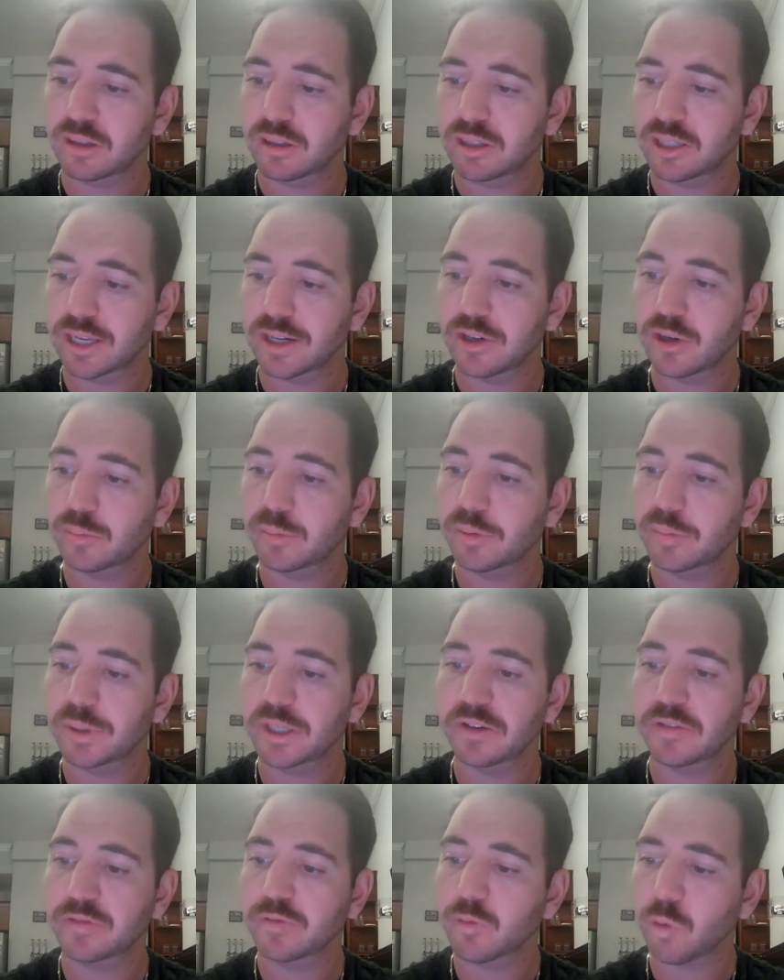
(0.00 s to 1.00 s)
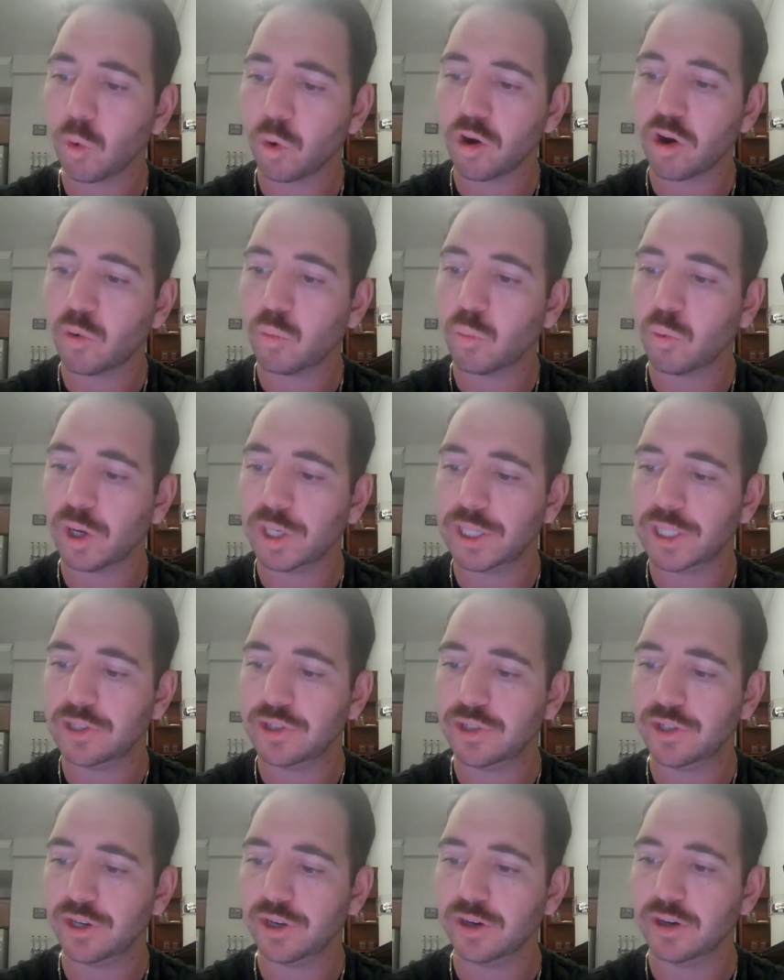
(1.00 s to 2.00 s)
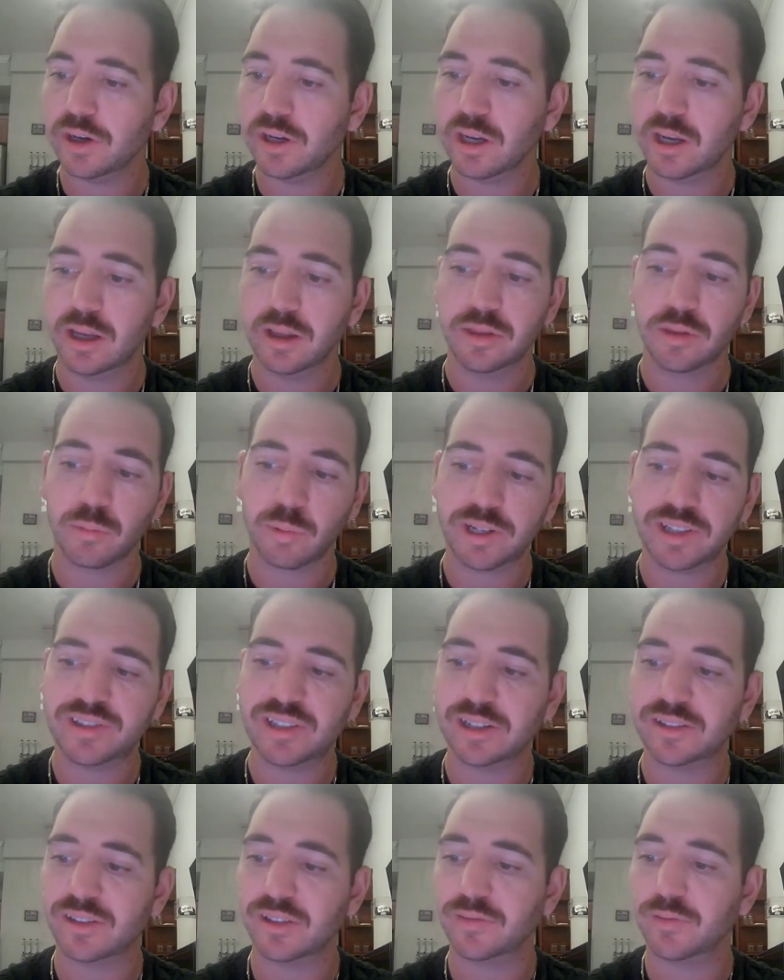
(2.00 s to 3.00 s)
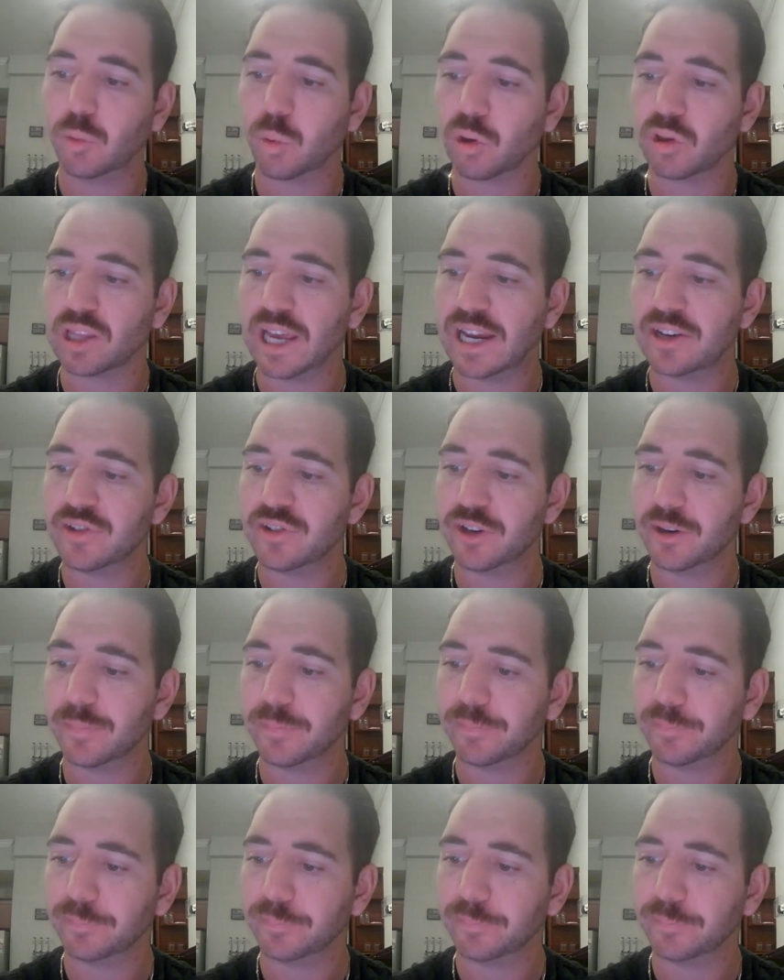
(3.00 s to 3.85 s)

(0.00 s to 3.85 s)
He had an OBP of 401 this year, 364 last year.